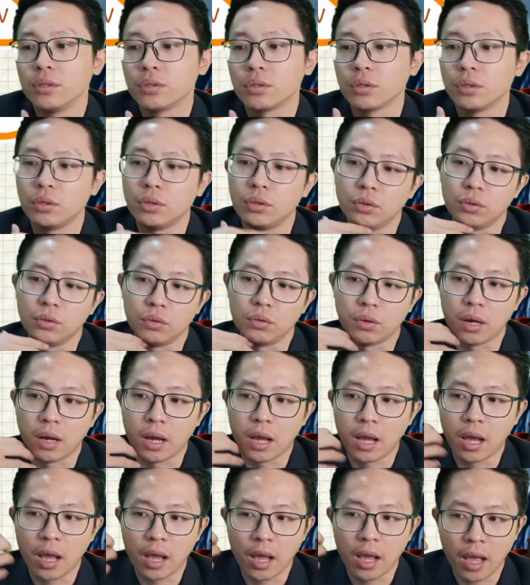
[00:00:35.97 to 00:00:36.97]
so
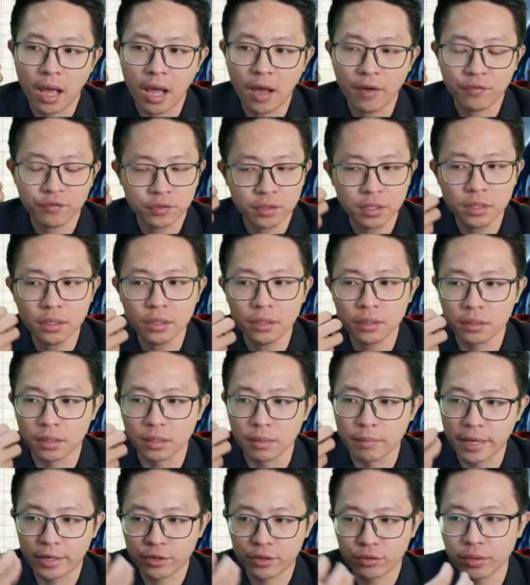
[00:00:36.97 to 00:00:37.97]
after the
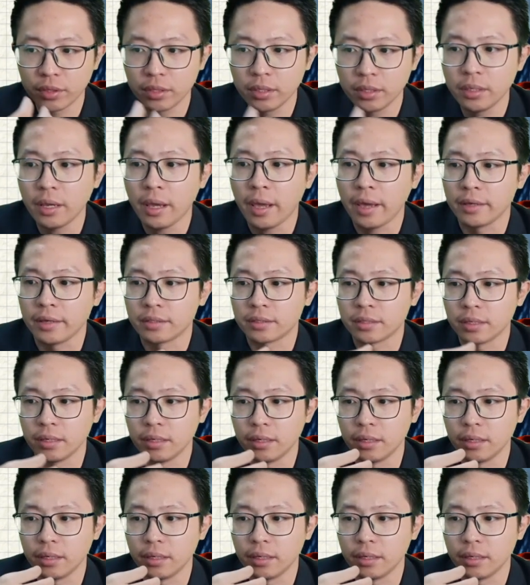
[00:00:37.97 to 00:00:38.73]
battery has